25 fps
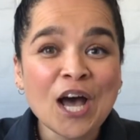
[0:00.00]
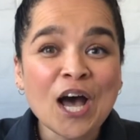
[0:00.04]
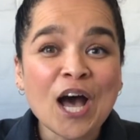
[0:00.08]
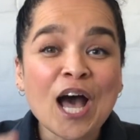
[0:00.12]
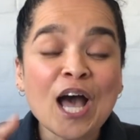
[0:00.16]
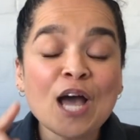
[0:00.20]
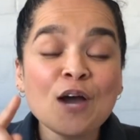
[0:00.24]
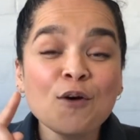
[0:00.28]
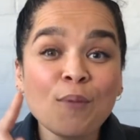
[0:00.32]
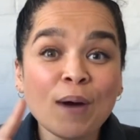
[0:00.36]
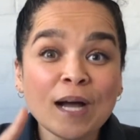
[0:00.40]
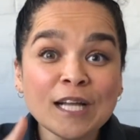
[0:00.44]

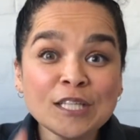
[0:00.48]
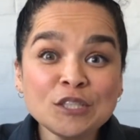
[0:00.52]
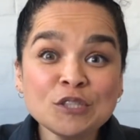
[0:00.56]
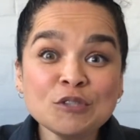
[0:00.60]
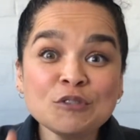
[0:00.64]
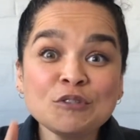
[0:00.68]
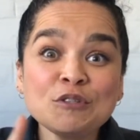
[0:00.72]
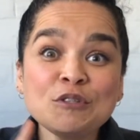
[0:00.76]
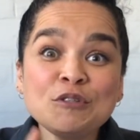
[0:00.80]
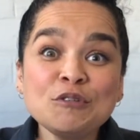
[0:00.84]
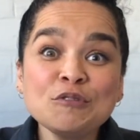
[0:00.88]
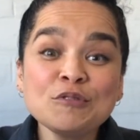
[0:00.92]
I want
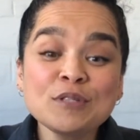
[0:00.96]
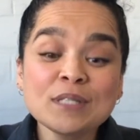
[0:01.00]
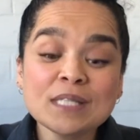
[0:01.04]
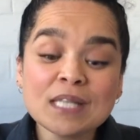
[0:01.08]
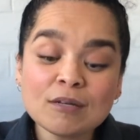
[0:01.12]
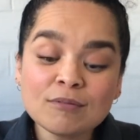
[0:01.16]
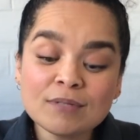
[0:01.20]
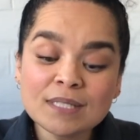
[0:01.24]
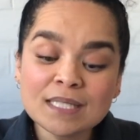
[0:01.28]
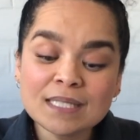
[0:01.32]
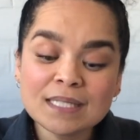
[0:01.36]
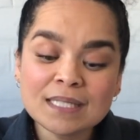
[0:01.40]
you to use
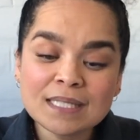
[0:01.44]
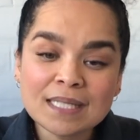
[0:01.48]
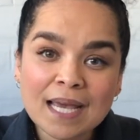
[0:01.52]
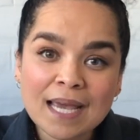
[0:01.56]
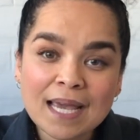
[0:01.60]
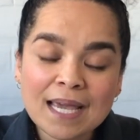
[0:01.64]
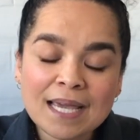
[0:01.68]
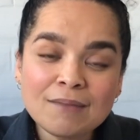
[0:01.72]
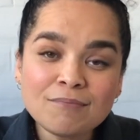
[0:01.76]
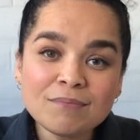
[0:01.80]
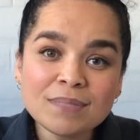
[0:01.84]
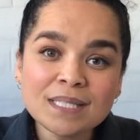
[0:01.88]
those
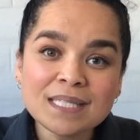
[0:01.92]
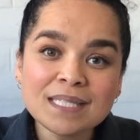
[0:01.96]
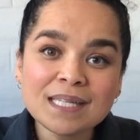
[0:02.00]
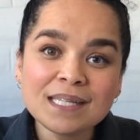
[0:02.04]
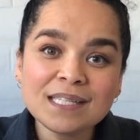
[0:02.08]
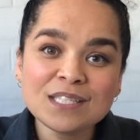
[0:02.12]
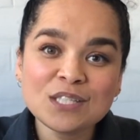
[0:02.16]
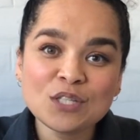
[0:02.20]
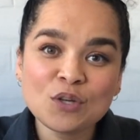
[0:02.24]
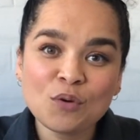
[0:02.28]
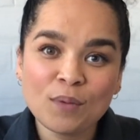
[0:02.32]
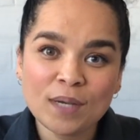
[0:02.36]
same
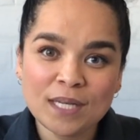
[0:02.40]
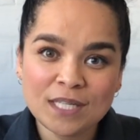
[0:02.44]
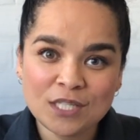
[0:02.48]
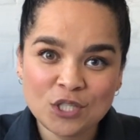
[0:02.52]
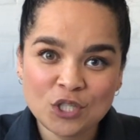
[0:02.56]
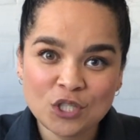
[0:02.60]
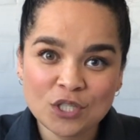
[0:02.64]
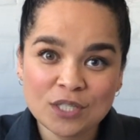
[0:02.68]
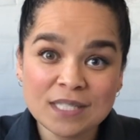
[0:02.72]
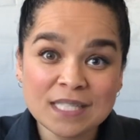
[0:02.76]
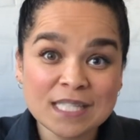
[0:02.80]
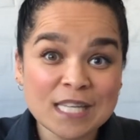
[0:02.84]
6
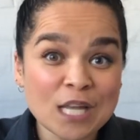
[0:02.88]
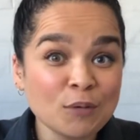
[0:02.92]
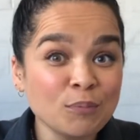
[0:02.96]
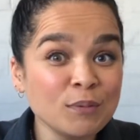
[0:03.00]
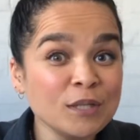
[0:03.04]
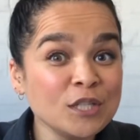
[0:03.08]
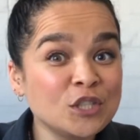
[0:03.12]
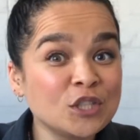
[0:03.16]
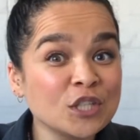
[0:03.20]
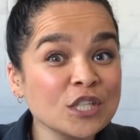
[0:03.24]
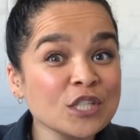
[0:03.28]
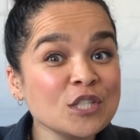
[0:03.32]
questions that
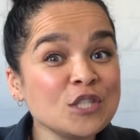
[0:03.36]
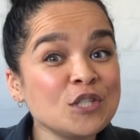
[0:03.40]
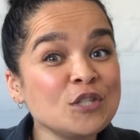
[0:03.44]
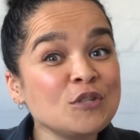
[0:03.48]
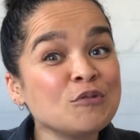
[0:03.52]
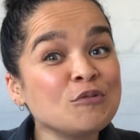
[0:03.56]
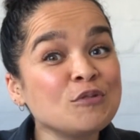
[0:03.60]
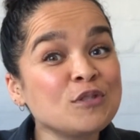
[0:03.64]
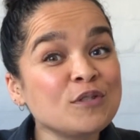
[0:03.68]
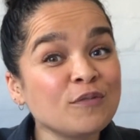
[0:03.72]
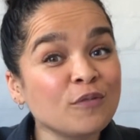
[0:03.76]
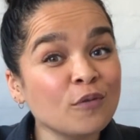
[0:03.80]
we just
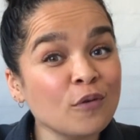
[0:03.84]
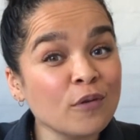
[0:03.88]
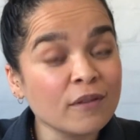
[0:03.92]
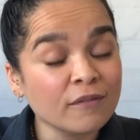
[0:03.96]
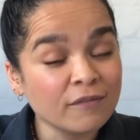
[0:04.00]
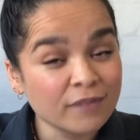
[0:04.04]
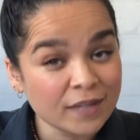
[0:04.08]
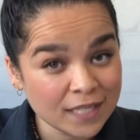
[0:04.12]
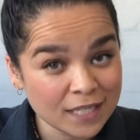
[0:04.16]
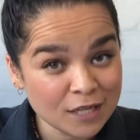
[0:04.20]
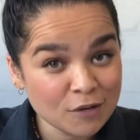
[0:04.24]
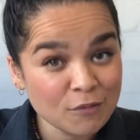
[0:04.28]
used for the
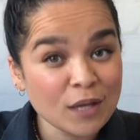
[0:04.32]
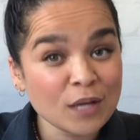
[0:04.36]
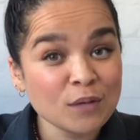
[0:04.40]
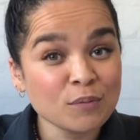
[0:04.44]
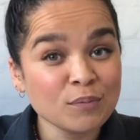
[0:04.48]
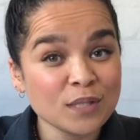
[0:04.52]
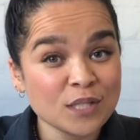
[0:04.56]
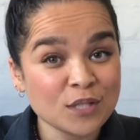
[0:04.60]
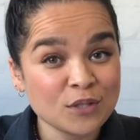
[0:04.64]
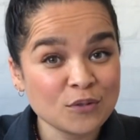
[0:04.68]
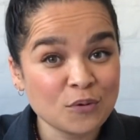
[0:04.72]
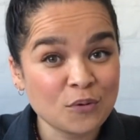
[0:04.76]
video that
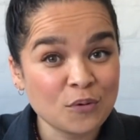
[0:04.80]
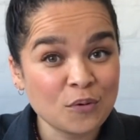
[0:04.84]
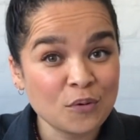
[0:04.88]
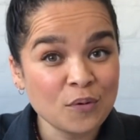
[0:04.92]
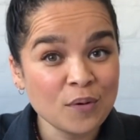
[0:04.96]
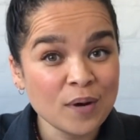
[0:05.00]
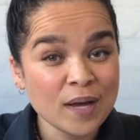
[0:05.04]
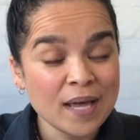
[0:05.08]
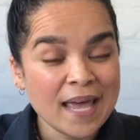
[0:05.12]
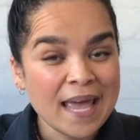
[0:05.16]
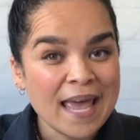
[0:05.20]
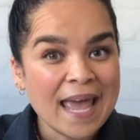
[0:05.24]
we
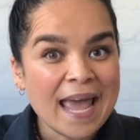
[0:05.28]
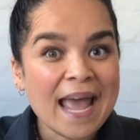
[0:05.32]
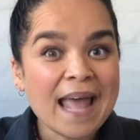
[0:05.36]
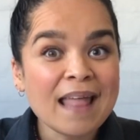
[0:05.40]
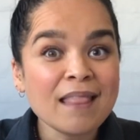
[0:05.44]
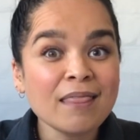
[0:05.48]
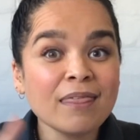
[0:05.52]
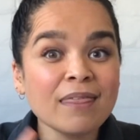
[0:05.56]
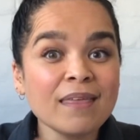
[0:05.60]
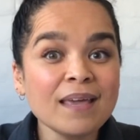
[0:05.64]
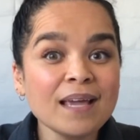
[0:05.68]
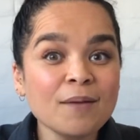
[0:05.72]
saw
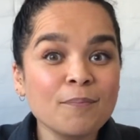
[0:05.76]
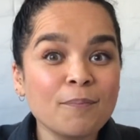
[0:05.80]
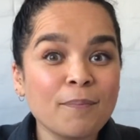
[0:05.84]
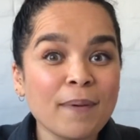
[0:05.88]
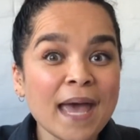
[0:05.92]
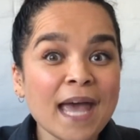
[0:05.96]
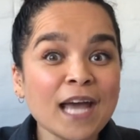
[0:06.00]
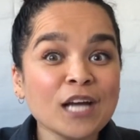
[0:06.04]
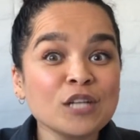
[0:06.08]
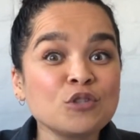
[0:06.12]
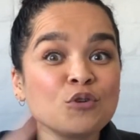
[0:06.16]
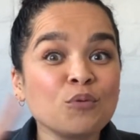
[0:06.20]
and think
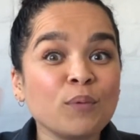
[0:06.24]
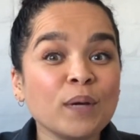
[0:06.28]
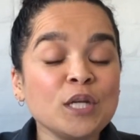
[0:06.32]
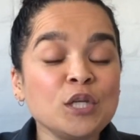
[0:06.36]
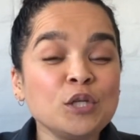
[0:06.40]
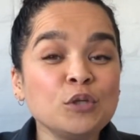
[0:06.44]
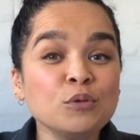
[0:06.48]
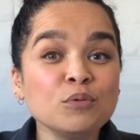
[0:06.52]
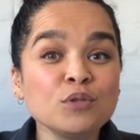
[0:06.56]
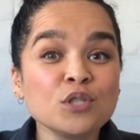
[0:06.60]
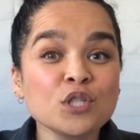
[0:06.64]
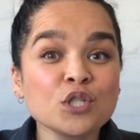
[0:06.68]
back to when
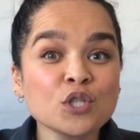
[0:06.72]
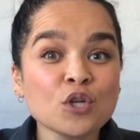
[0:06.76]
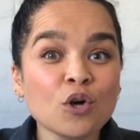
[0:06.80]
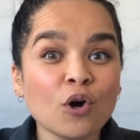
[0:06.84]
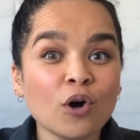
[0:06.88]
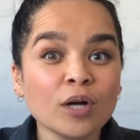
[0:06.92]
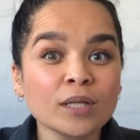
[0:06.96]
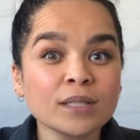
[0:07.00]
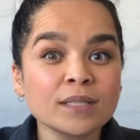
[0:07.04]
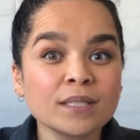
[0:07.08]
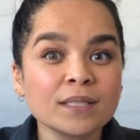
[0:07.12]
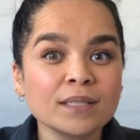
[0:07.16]
you
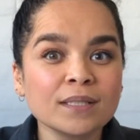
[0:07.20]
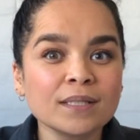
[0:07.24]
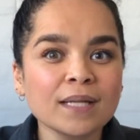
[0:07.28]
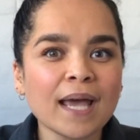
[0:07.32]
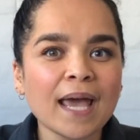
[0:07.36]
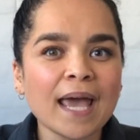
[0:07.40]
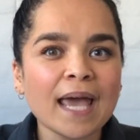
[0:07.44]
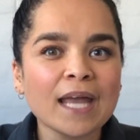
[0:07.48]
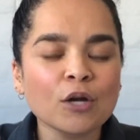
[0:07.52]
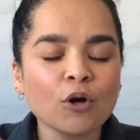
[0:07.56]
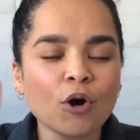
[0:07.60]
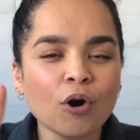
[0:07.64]
started
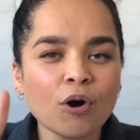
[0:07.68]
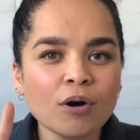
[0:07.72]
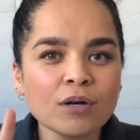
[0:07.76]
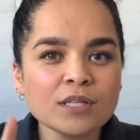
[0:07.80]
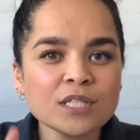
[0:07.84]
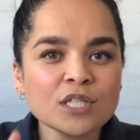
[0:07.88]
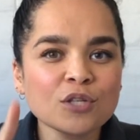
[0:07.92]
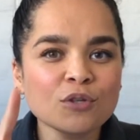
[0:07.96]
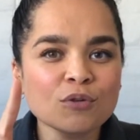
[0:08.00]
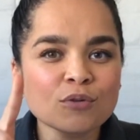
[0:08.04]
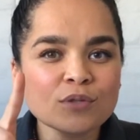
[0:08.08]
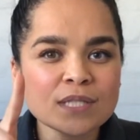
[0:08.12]
and
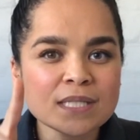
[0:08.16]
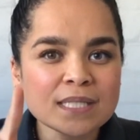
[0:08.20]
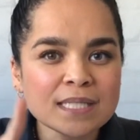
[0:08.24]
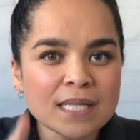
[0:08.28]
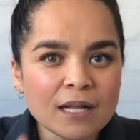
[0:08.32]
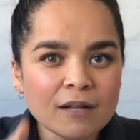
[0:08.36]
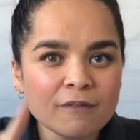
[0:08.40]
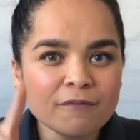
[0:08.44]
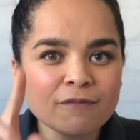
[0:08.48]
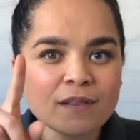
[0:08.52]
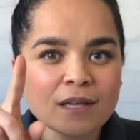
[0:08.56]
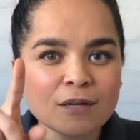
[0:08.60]
ask
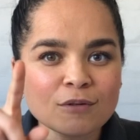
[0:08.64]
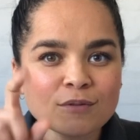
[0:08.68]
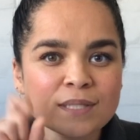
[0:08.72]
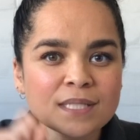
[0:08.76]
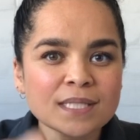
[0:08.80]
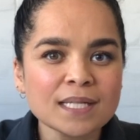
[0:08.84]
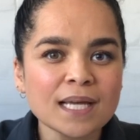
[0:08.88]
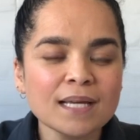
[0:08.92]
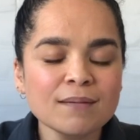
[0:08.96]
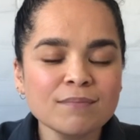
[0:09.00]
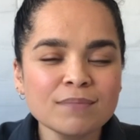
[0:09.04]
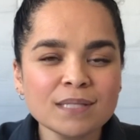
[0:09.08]
yourself those
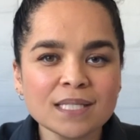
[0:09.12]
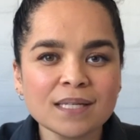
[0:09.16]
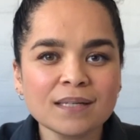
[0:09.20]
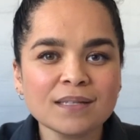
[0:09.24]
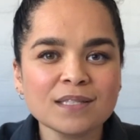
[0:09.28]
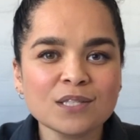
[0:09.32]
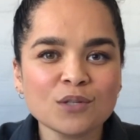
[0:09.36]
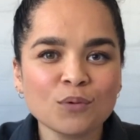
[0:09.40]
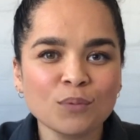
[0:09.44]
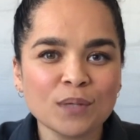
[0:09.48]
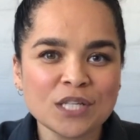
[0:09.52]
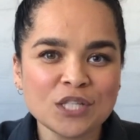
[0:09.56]
same
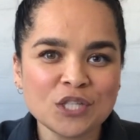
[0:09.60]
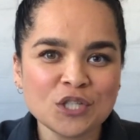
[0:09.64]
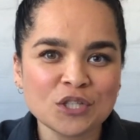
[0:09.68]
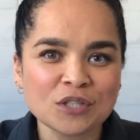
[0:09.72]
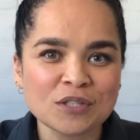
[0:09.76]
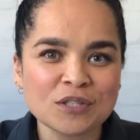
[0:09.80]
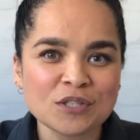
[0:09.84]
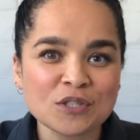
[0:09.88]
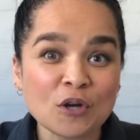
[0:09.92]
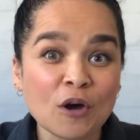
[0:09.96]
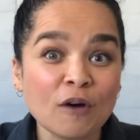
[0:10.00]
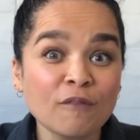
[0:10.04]
6
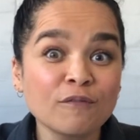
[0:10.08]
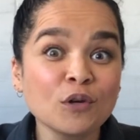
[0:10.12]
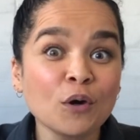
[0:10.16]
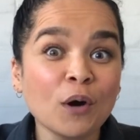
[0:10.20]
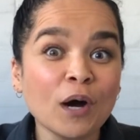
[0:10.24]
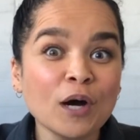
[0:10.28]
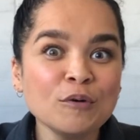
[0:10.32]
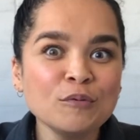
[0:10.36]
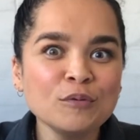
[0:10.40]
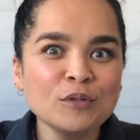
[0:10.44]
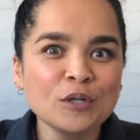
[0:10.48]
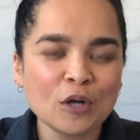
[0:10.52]
questions of your
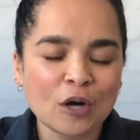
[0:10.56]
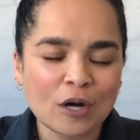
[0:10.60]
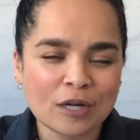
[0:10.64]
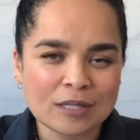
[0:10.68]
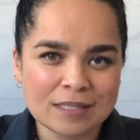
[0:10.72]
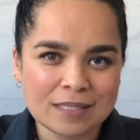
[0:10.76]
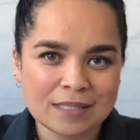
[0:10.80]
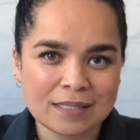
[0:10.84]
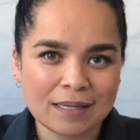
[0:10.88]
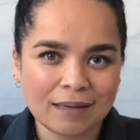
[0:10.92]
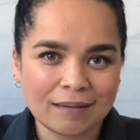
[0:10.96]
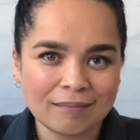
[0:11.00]
own
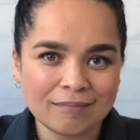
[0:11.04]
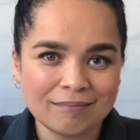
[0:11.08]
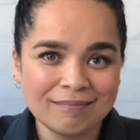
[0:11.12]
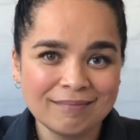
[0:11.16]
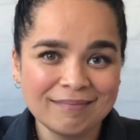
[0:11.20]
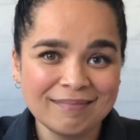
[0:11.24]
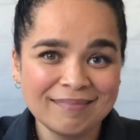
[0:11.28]
dancing.